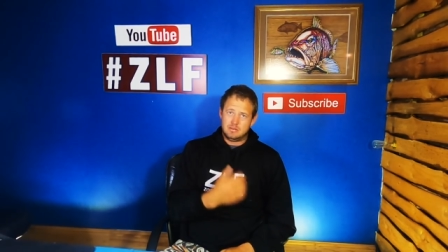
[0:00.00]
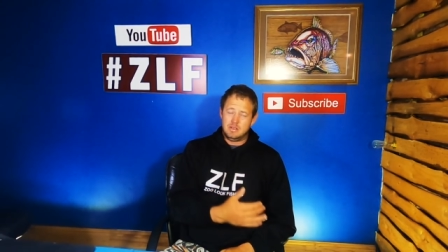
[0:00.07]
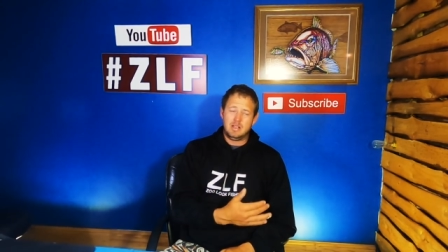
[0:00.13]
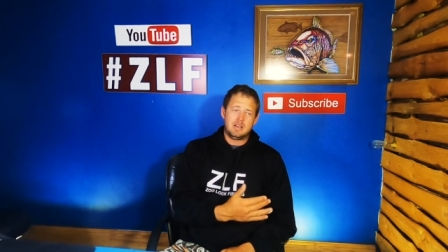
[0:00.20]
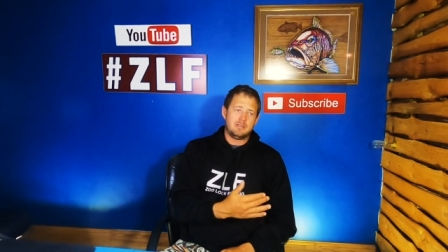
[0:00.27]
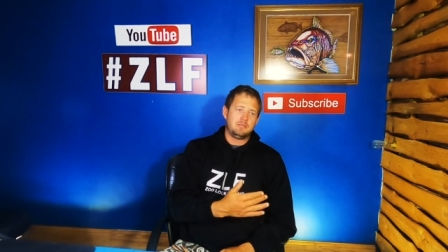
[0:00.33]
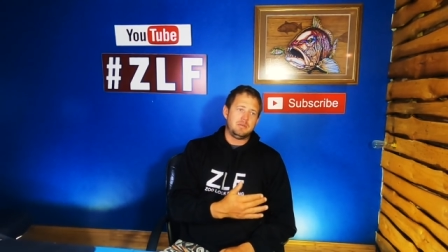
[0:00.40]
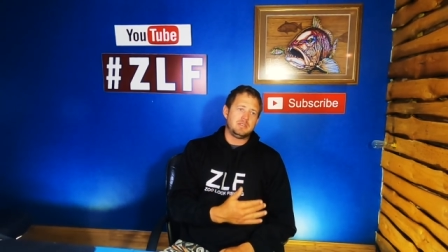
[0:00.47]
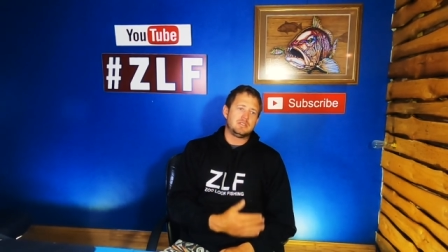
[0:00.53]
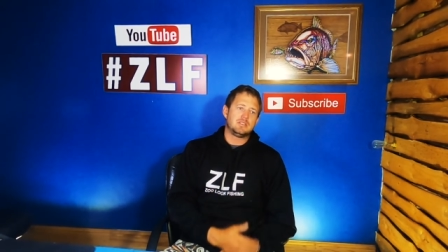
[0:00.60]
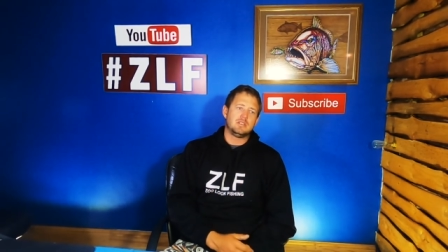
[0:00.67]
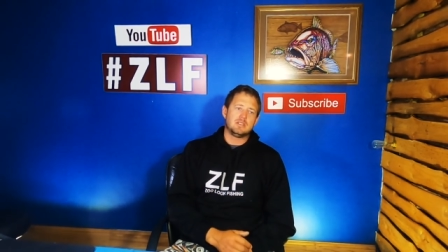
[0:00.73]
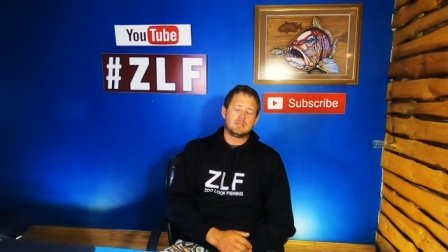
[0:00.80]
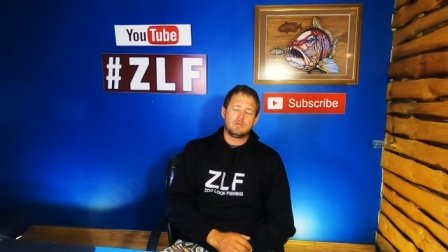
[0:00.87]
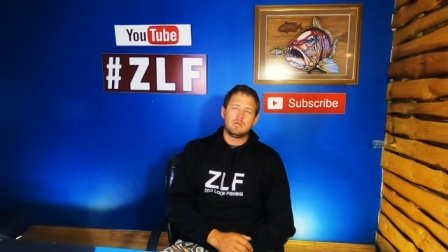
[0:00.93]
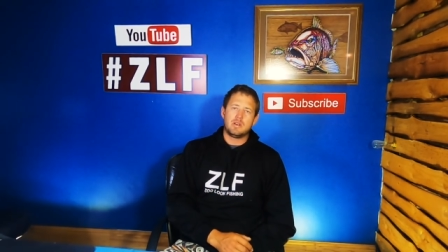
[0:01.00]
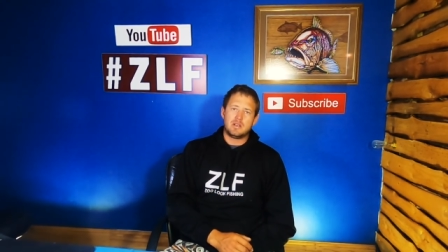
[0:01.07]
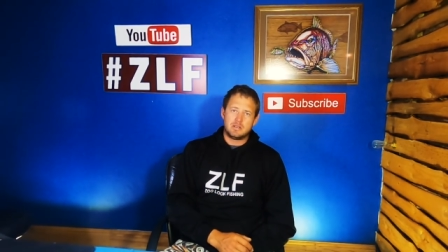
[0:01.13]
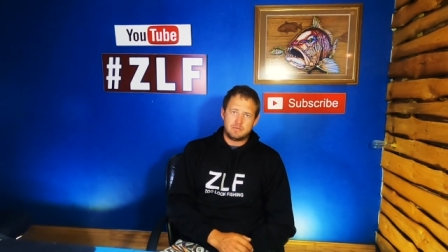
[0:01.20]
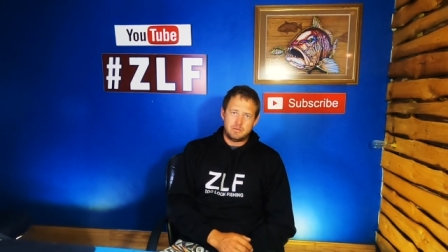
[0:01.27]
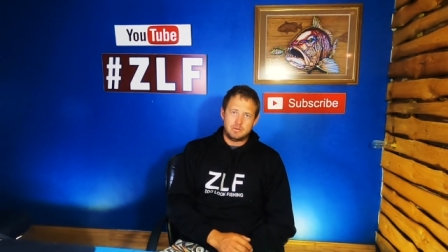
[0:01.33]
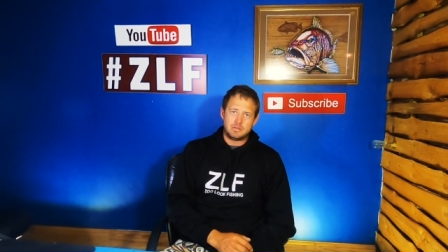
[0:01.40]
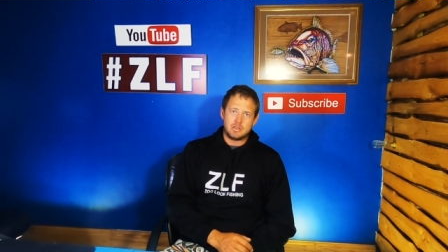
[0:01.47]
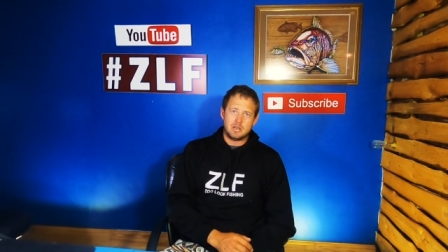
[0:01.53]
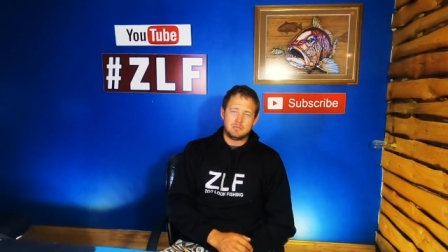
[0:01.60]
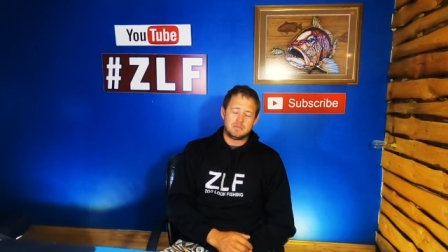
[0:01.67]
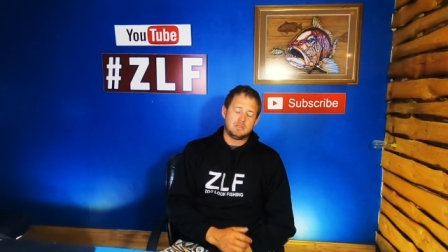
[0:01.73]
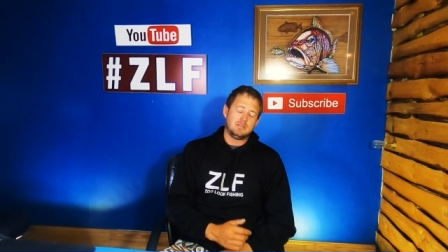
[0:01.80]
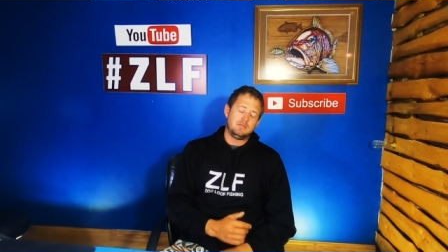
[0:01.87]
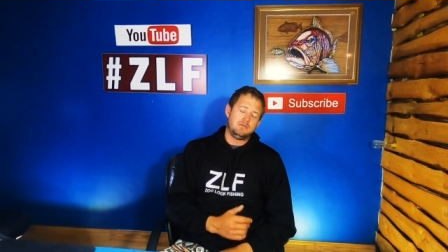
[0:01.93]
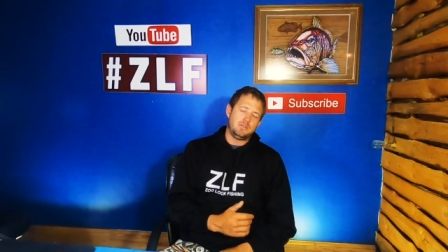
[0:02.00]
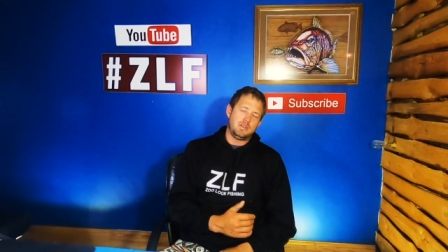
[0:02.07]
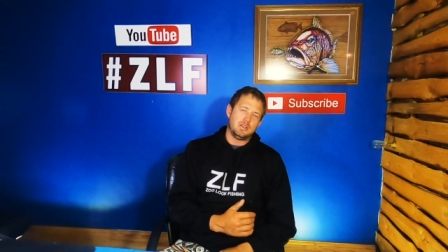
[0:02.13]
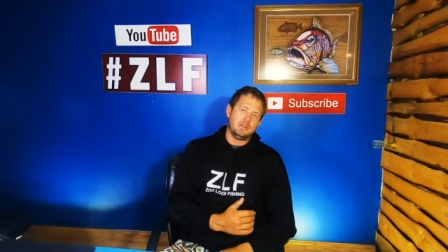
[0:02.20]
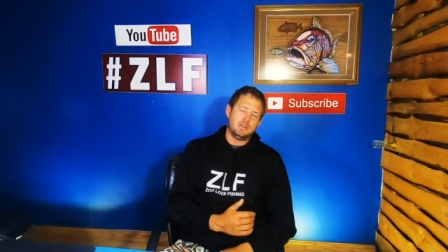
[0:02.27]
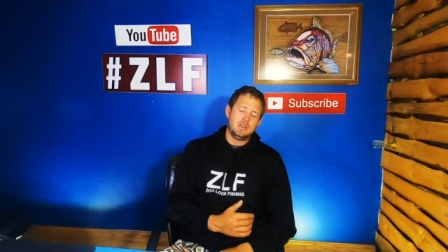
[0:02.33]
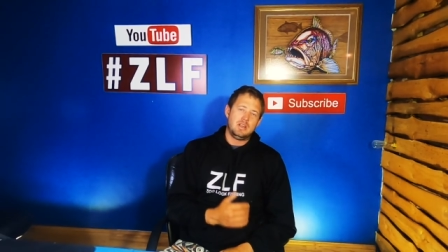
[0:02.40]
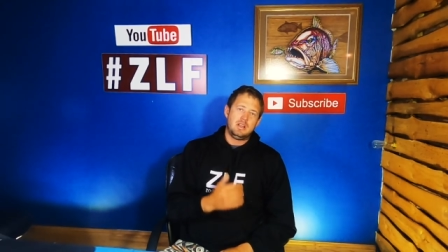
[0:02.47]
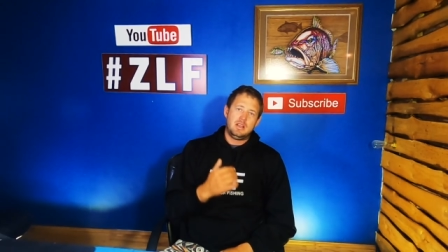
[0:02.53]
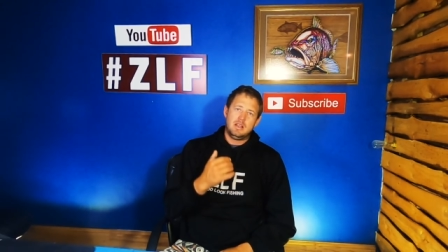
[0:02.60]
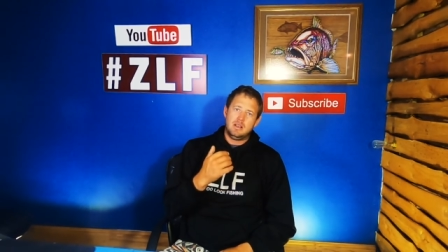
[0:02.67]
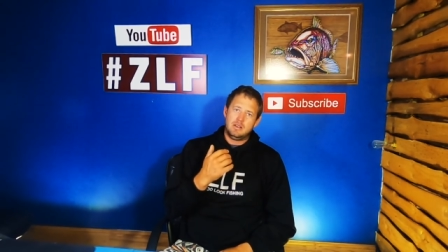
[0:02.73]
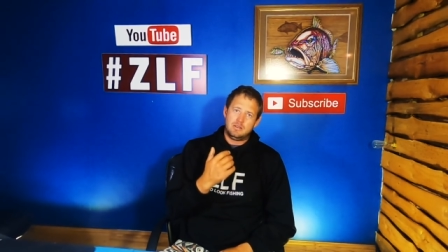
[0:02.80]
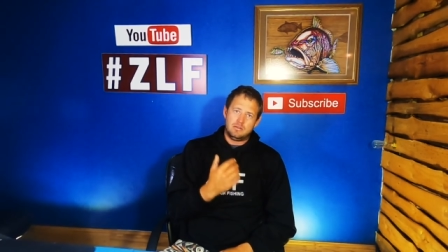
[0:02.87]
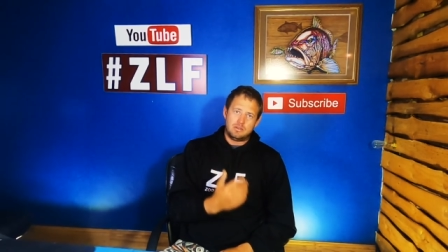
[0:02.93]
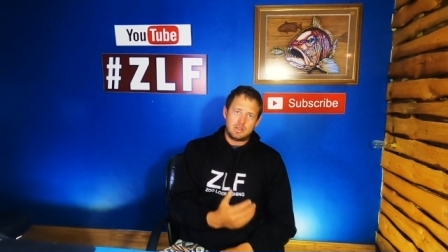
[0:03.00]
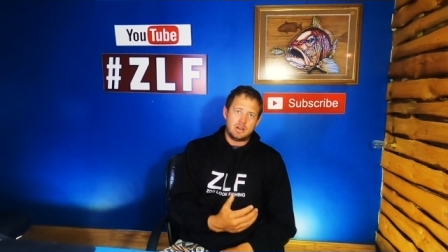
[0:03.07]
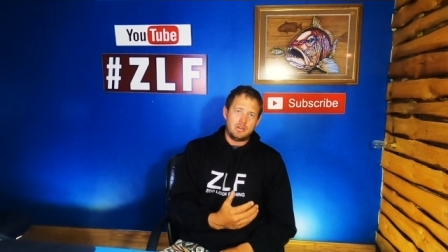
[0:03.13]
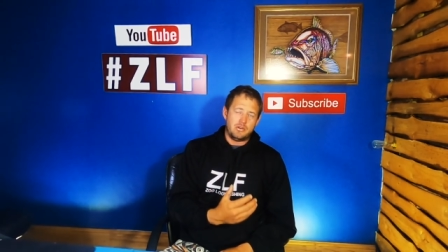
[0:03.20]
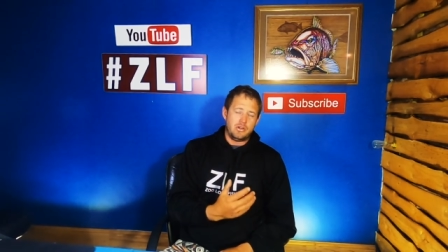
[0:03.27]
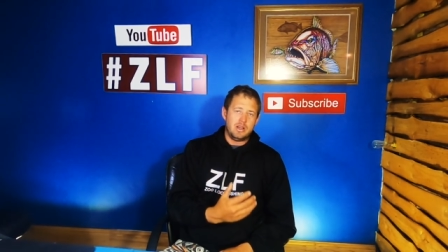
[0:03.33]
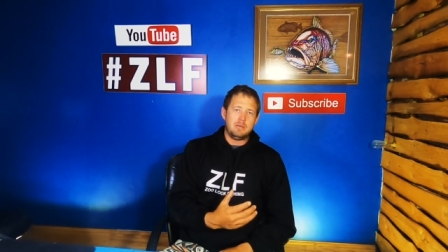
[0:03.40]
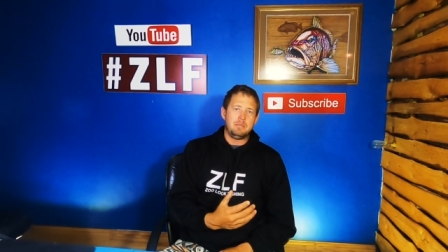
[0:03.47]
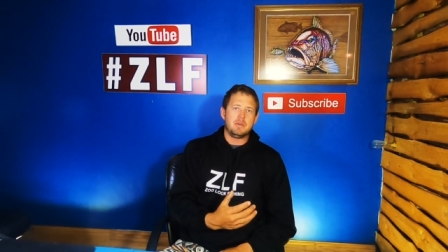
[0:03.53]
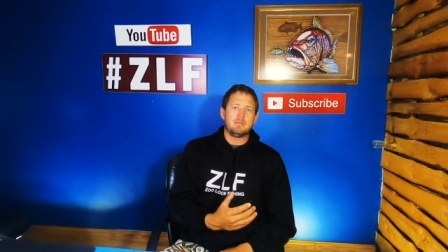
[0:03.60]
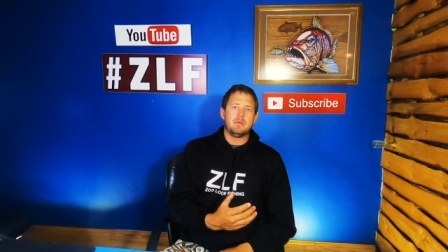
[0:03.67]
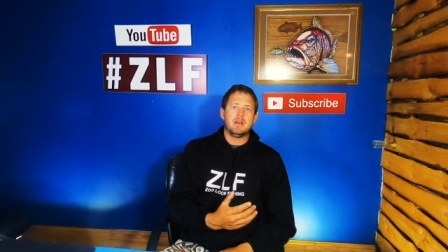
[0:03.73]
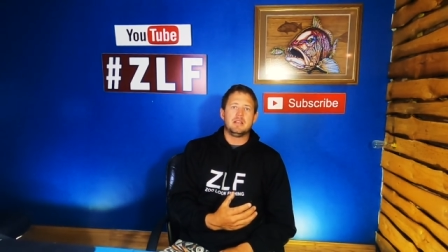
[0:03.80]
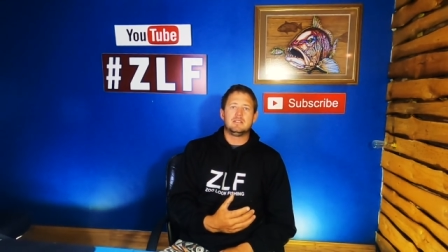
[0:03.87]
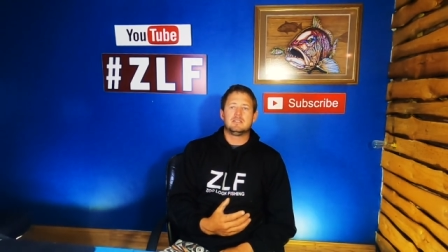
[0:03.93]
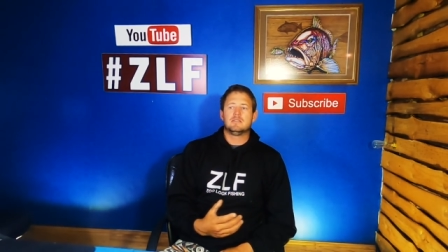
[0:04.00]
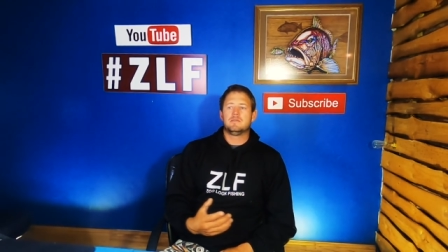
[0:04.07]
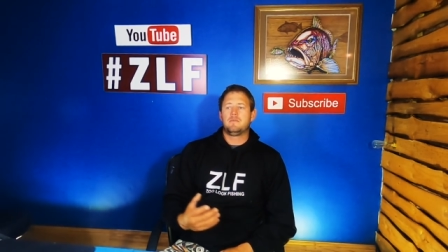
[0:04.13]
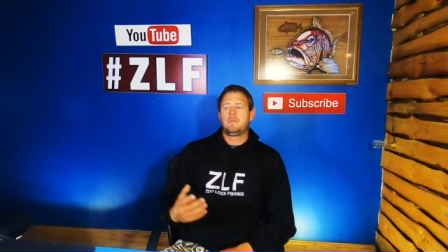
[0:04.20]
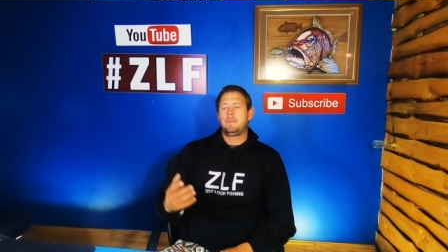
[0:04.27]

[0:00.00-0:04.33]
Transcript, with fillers: and I've mentioned it quite a few times in the video to throw really big bites